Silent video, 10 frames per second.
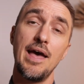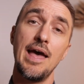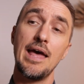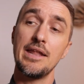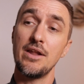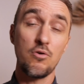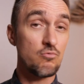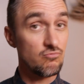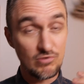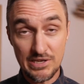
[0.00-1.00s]
and a
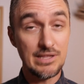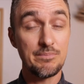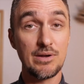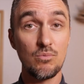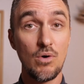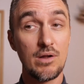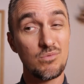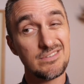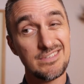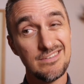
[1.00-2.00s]
really big
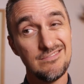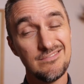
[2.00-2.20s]
one where say, oh,